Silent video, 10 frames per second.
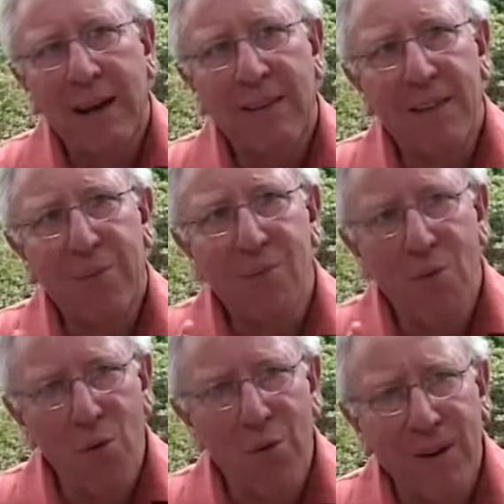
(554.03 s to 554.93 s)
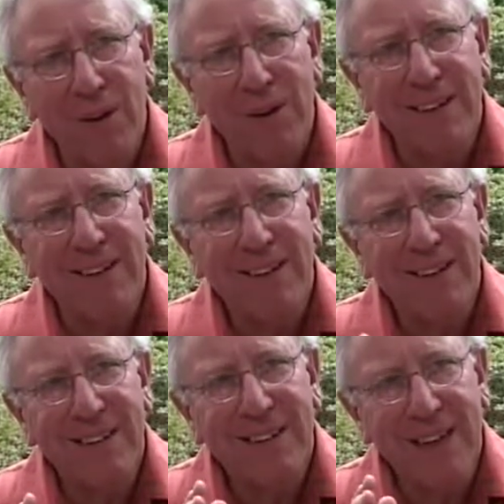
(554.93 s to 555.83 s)
it's important
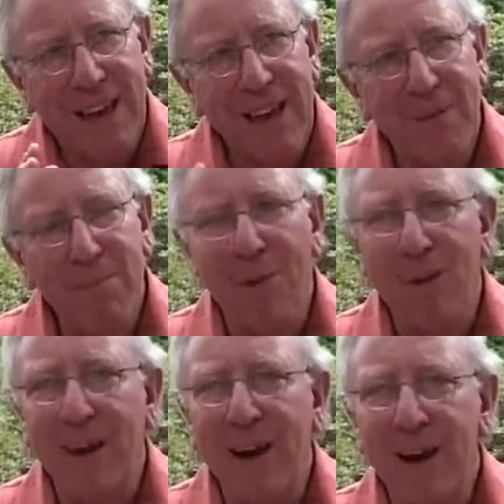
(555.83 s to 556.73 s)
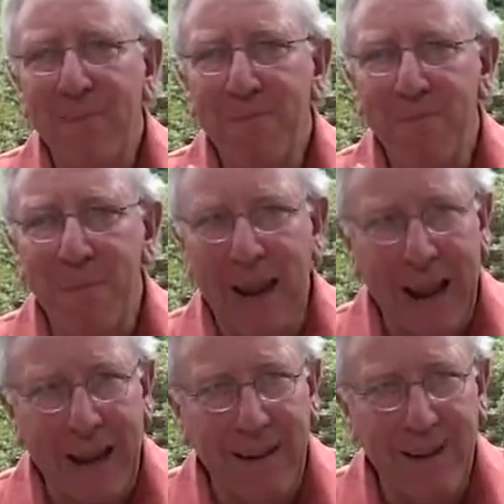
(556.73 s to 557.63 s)
to keep in mind
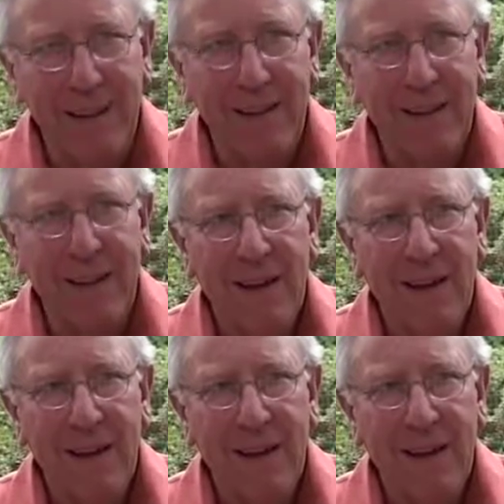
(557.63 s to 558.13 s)
balance.